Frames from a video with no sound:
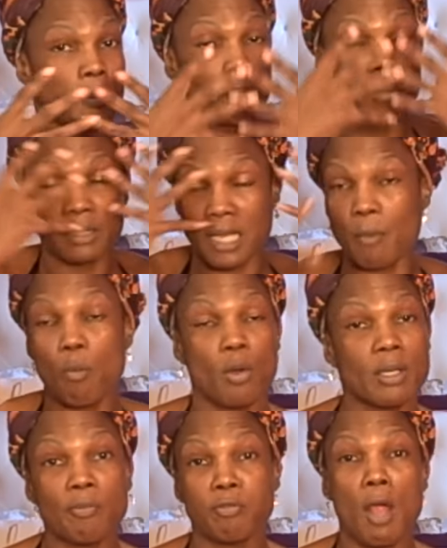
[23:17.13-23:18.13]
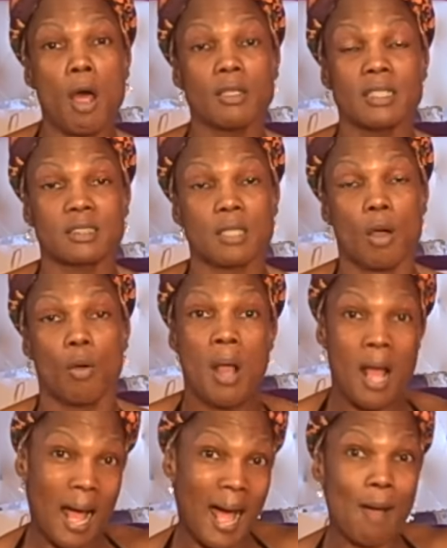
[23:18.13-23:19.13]
but they want it flawless though.
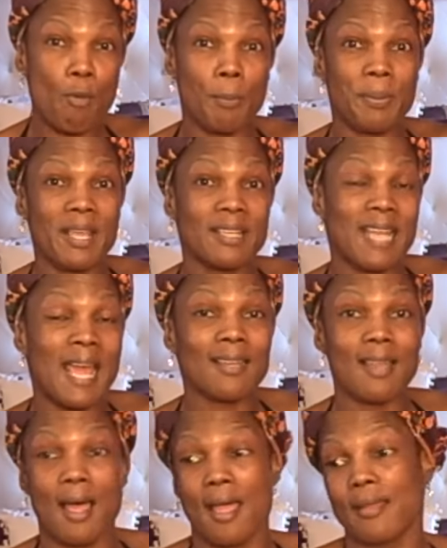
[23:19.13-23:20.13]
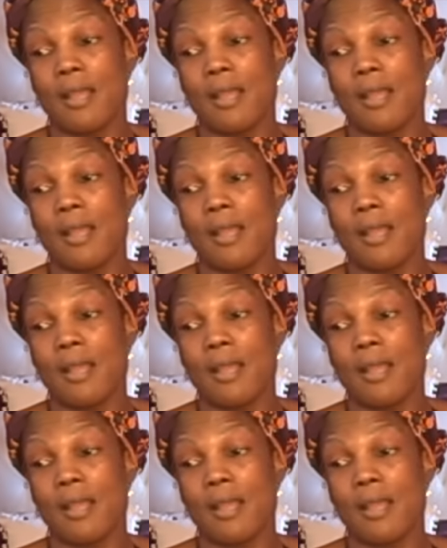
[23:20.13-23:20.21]
I would be in that line.